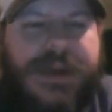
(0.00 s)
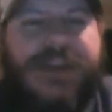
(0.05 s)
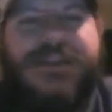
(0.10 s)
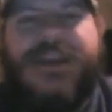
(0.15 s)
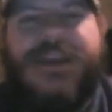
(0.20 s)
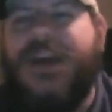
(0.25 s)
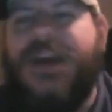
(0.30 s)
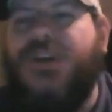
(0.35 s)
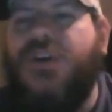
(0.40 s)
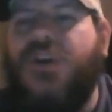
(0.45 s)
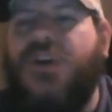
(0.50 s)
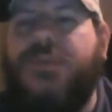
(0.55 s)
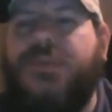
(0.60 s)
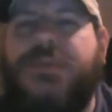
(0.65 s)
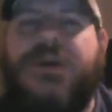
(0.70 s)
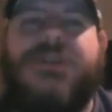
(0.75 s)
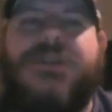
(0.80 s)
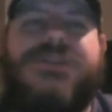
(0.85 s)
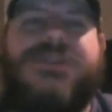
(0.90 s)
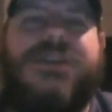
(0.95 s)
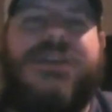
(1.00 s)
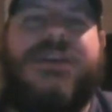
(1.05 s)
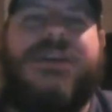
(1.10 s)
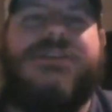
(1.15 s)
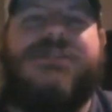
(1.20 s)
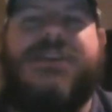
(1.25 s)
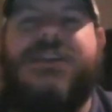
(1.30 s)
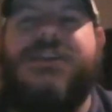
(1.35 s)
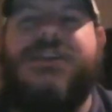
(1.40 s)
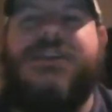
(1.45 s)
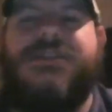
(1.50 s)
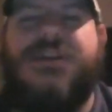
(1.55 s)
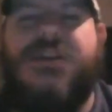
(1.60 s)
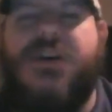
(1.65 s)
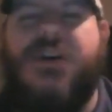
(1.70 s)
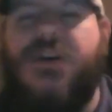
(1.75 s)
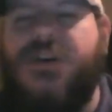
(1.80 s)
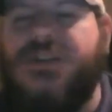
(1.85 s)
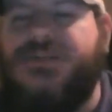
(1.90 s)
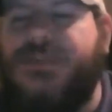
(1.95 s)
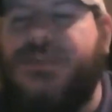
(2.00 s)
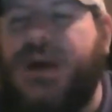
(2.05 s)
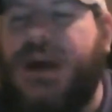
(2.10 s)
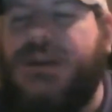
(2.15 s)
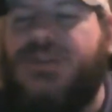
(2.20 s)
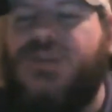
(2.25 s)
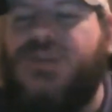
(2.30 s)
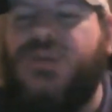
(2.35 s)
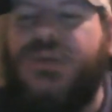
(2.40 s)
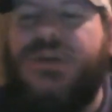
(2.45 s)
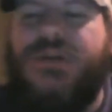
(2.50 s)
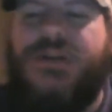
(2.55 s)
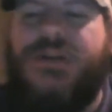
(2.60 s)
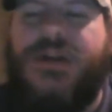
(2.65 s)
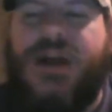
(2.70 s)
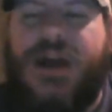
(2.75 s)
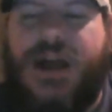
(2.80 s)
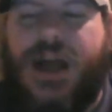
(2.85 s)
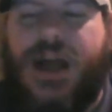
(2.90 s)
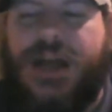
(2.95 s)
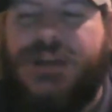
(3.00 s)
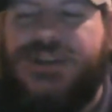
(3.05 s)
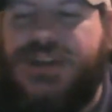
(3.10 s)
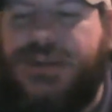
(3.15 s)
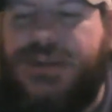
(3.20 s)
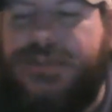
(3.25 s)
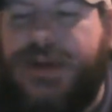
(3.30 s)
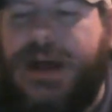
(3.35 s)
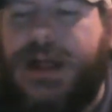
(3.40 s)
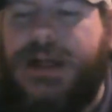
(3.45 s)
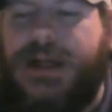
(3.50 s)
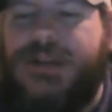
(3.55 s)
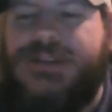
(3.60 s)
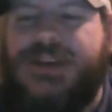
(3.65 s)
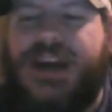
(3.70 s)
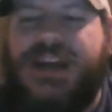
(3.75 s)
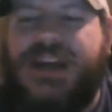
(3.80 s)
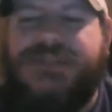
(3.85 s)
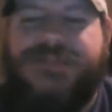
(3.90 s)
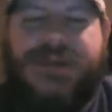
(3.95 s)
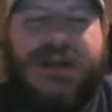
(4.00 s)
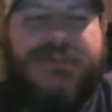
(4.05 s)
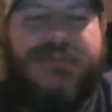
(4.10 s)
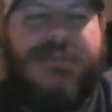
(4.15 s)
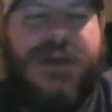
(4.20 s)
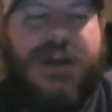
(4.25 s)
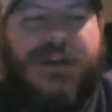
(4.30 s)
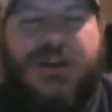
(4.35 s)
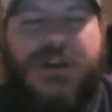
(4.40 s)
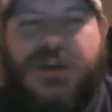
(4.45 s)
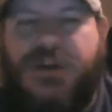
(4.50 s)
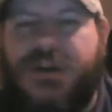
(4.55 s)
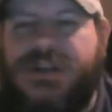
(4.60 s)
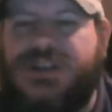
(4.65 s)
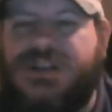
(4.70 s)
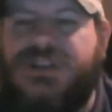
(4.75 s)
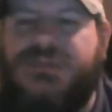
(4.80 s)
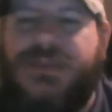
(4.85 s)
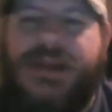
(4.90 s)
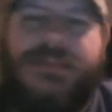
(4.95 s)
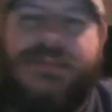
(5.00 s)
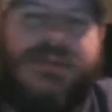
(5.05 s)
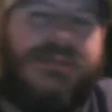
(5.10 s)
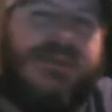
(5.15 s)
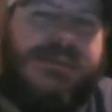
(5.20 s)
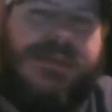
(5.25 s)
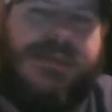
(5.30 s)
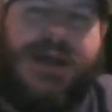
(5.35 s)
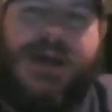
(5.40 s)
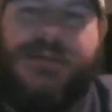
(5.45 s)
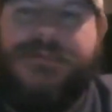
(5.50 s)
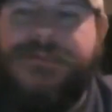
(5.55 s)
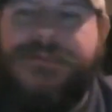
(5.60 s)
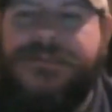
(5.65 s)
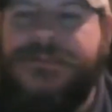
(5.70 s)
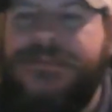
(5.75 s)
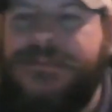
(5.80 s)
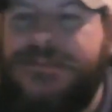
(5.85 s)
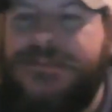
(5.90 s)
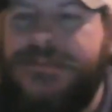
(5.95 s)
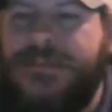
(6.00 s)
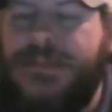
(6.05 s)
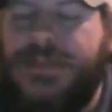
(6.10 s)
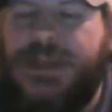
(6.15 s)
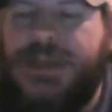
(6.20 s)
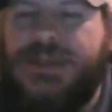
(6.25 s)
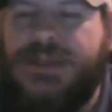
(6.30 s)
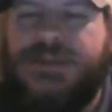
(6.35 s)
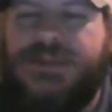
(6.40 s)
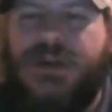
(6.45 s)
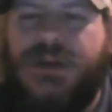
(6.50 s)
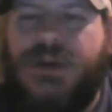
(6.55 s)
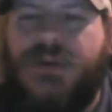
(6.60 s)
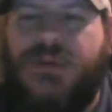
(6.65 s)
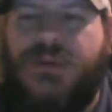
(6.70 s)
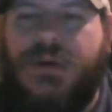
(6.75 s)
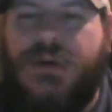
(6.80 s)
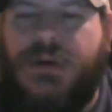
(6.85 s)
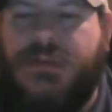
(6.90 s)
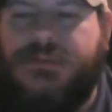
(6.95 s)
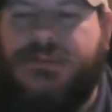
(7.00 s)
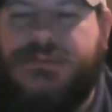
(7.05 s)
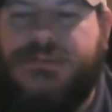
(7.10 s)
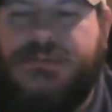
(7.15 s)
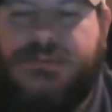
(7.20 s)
had a whole bunch of lists and he said, oh, it's my Twitter. I should apologize, but I'm not going to, blah, blah, blah, blah. So,